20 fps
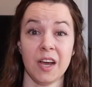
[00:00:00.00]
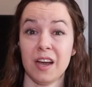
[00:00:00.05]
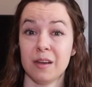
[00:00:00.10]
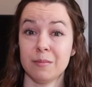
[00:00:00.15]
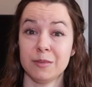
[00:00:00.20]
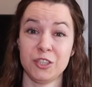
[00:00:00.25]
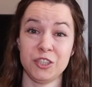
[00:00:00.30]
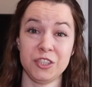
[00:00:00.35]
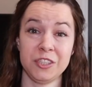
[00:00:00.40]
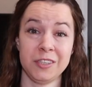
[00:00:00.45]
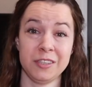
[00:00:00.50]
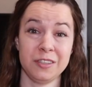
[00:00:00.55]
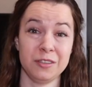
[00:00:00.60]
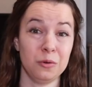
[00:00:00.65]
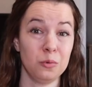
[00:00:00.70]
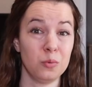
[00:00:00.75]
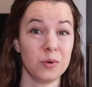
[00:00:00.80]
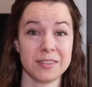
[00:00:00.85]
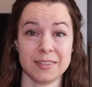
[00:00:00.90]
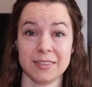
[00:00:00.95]
Ima
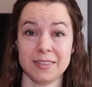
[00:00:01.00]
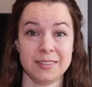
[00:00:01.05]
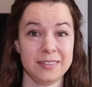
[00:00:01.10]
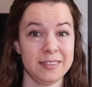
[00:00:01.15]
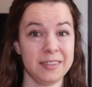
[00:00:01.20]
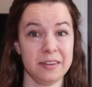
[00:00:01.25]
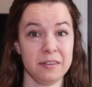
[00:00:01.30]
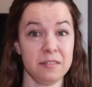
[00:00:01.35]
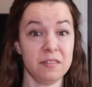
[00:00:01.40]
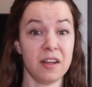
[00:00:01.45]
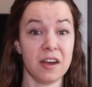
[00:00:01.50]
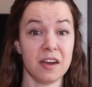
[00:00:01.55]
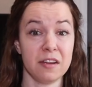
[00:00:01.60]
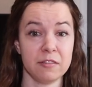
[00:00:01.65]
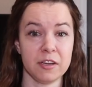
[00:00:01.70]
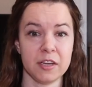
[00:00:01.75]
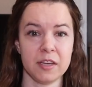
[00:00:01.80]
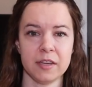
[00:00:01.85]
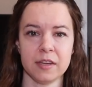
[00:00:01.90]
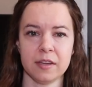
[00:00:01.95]
Jean wasn't seen
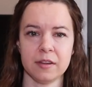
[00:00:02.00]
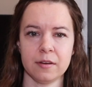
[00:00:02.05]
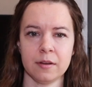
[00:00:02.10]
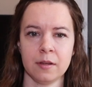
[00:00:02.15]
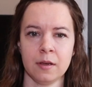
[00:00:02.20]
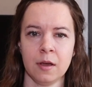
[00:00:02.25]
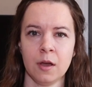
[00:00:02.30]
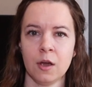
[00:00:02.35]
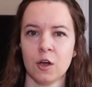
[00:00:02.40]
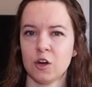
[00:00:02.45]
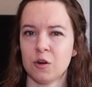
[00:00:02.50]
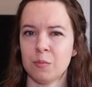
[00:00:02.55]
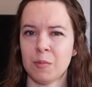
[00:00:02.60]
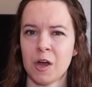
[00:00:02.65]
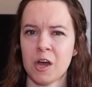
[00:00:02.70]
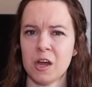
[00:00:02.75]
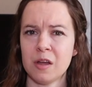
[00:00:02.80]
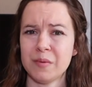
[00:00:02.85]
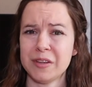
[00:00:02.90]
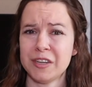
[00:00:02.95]
alive again. Her
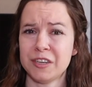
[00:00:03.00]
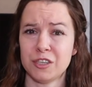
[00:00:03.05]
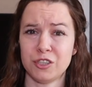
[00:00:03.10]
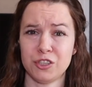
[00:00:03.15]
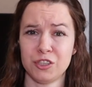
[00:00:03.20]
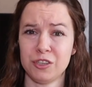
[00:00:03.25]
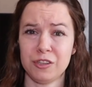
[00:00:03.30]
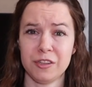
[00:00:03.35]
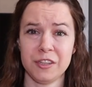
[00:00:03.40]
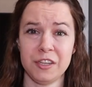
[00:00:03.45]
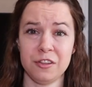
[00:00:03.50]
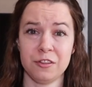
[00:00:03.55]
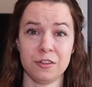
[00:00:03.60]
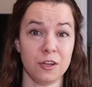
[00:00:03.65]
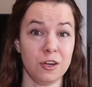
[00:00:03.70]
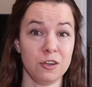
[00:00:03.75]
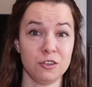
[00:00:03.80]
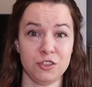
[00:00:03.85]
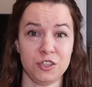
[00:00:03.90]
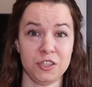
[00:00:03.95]
mom initially
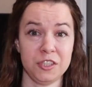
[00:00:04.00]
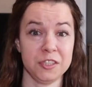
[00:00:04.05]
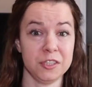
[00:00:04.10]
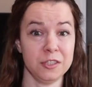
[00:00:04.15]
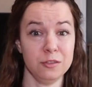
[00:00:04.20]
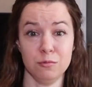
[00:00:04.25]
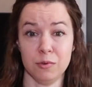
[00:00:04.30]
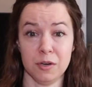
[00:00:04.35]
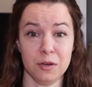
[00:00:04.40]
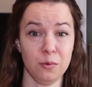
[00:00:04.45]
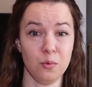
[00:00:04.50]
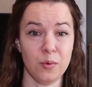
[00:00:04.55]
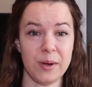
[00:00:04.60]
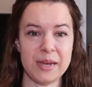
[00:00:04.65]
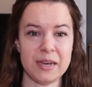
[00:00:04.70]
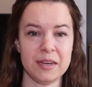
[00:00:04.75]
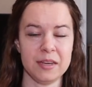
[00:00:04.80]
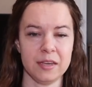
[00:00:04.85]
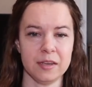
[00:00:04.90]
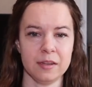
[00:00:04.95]
thought she had run
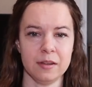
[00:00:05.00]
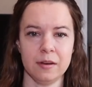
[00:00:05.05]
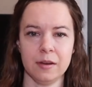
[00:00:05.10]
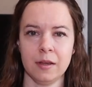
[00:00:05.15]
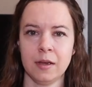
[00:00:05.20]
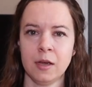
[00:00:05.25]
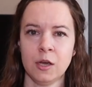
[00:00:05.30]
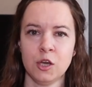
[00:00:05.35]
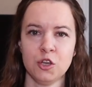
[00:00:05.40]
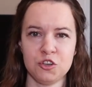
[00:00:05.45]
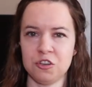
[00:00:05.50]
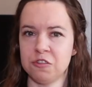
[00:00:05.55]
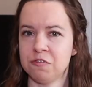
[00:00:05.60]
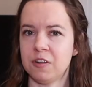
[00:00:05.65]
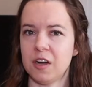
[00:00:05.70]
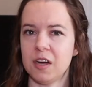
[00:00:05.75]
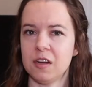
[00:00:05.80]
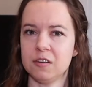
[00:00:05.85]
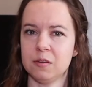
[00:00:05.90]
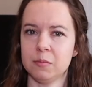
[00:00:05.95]
away again. She
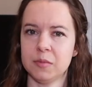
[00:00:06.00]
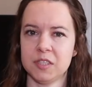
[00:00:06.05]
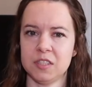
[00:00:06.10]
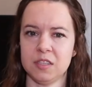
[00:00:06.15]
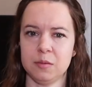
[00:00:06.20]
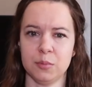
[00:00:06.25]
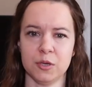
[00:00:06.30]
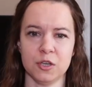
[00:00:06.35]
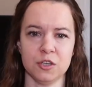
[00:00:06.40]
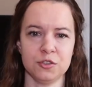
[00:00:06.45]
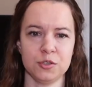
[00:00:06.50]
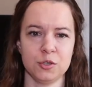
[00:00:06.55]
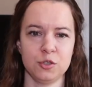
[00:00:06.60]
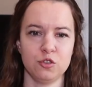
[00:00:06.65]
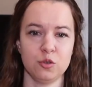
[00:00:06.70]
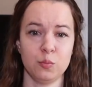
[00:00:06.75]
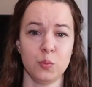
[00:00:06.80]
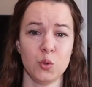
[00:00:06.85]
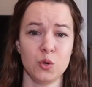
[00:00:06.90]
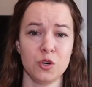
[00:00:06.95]
filed a missing
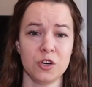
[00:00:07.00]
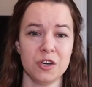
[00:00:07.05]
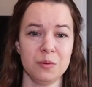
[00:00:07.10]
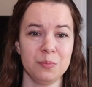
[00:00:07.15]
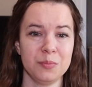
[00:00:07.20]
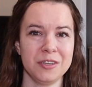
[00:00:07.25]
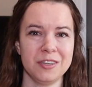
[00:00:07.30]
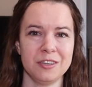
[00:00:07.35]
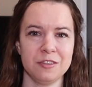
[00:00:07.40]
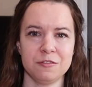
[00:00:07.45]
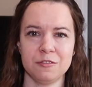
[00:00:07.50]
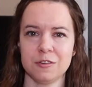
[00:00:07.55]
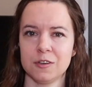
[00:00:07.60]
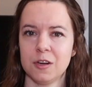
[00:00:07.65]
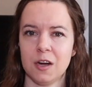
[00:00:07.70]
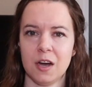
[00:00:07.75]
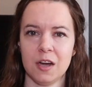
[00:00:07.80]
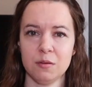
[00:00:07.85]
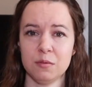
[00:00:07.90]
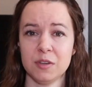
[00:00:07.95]
persons report, but
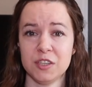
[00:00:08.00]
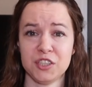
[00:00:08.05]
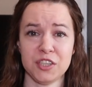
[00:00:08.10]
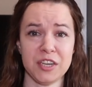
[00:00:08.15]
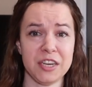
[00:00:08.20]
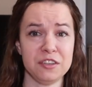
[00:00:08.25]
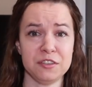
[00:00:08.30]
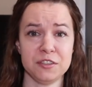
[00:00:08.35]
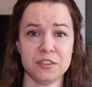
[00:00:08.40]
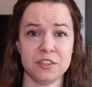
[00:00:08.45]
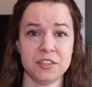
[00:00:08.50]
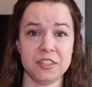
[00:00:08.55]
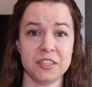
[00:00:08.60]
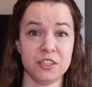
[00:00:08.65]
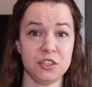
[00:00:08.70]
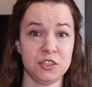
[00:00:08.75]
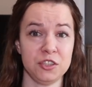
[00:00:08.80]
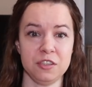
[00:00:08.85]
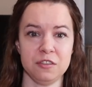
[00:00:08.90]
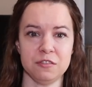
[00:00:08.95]
forgot which
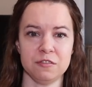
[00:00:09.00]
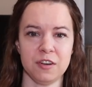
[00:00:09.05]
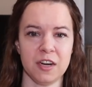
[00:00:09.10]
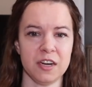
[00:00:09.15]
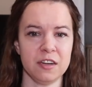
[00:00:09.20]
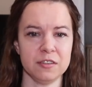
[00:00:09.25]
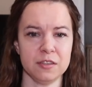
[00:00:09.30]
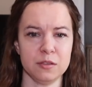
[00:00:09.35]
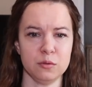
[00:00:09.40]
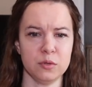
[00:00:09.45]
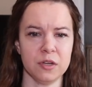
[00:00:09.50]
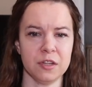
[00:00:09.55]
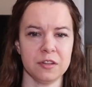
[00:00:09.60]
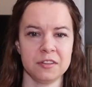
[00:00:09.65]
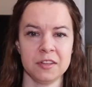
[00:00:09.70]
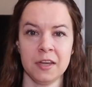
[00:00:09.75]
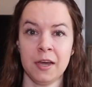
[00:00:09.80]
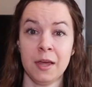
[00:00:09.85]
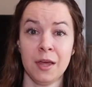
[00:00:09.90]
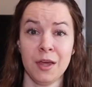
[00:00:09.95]
agency she filed it
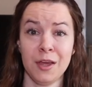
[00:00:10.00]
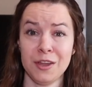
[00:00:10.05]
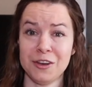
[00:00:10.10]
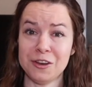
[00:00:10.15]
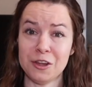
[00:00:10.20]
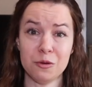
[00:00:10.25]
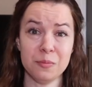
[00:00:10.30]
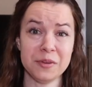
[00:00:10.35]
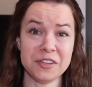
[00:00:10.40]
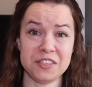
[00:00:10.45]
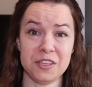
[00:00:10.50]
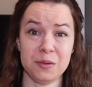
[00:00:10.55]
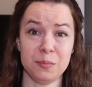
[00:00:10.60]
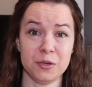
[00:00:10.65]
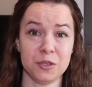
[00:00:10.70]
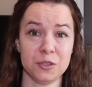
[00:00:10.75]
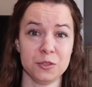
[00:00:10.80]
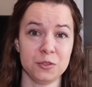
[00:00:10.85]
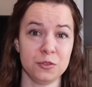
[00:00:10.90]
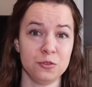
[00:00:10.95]
with. No missing
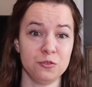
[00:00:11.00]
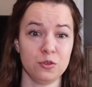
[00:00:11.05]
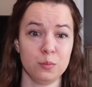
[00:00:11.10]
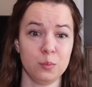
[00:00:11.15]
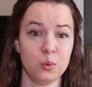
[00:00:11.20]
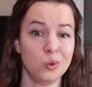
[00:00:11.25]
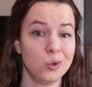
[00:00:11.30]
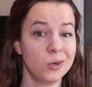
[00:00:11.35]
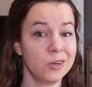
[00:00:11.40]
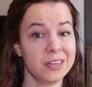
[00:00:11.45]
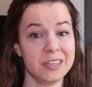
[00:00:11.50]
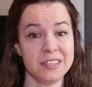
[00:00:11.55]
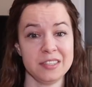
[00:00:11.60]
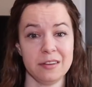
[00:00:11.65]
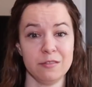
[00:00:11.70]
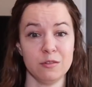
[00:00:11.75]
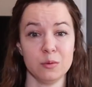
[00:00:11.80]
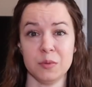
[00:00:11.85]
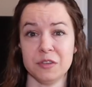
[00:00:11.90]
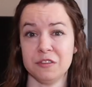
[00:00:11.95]
persons report
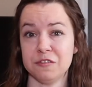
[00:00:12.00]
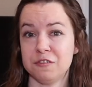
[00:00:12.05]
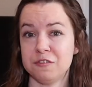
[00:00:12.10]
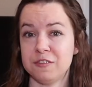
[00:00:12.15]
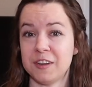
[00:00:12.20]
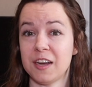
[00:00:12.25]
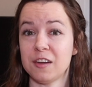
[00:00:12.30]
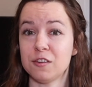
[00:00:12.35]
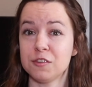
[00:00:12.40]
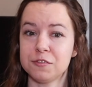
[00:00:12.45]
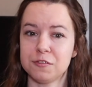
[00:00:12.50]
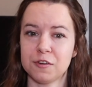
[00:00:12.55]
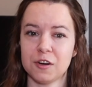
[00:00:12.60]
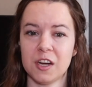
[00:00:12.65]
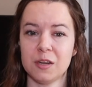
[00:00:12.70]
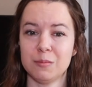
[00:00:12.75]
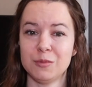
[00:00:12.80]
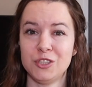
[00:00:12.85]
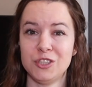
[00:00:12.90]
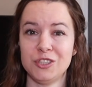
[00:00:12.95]
has ever been found for
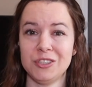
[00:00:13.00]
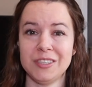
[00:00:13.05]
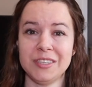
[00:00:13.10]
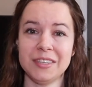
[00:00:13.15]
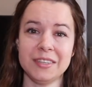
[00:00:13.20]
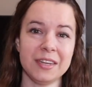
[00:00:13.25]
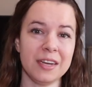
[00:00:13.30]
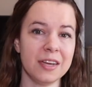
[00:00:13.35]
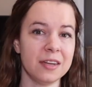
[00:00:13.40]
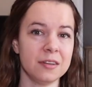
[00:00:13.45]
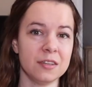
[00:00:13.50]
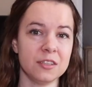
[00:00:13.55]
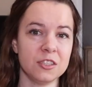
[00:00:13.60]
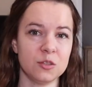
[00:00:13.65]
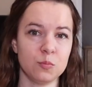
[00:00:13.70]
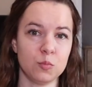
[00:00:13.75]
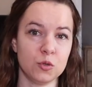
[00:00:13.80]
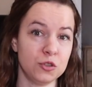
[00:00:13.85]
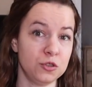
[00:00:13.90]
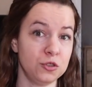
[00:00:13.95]
Ima Jean, and
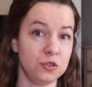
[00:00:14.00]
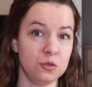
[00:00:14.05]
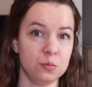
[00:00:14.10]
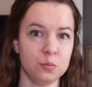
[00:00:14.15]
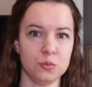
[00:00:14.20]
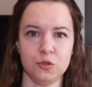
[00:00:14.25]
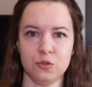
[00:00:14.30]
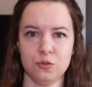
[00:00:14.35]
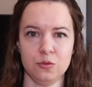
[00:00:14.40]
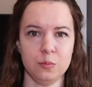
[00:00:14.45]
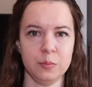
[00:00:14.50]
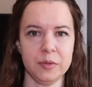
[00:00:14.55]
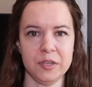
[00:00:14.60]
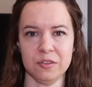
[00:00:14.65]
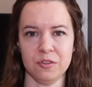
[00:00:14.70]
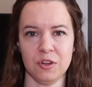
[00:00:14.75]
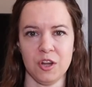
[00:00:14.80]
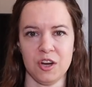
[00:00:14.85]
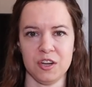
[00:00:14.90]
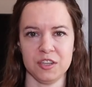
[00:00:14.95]
it's presumed to
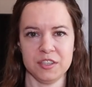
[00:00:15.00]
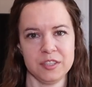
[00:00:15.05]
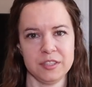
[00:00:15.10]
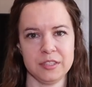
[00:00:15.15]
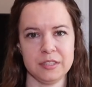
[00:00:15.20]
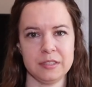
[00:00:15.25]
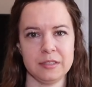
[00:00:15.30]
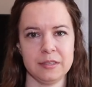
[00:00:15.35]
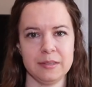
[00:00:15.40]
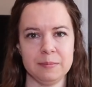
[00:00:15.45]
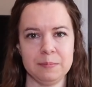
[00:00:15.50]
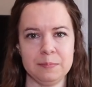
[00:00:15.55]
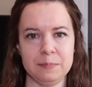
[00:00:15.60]
be lost.